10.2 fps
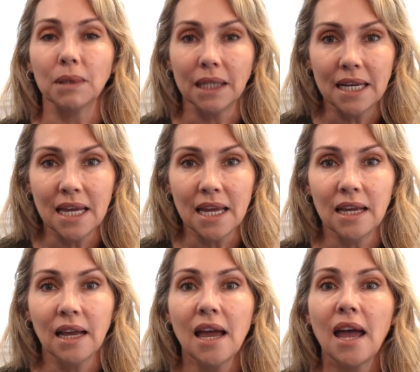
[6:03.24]

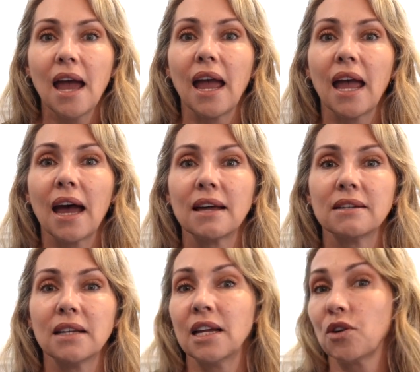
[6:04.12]
bleeding
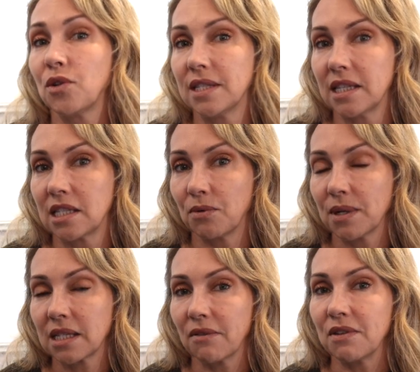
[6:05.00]
and increases the
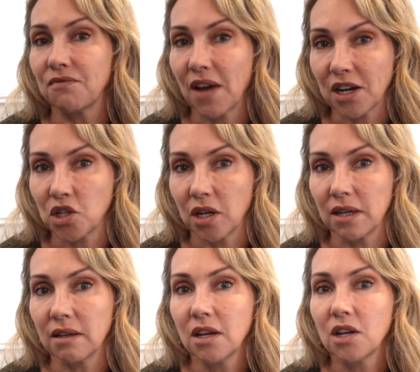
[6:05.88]
risk of
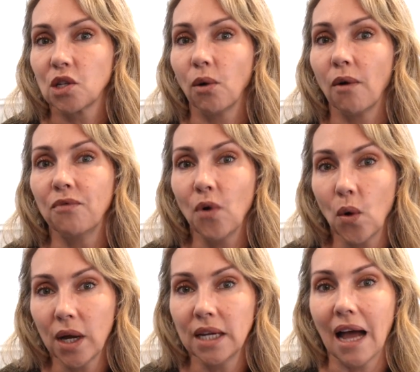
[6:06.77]
infection. So
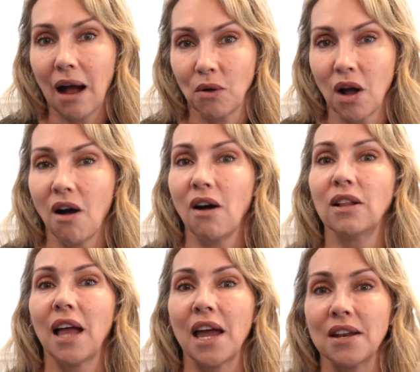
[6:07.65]
avoid
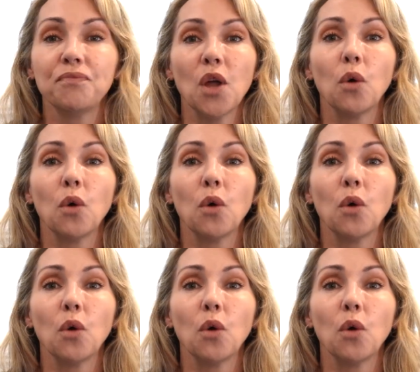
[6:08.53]
alcohol and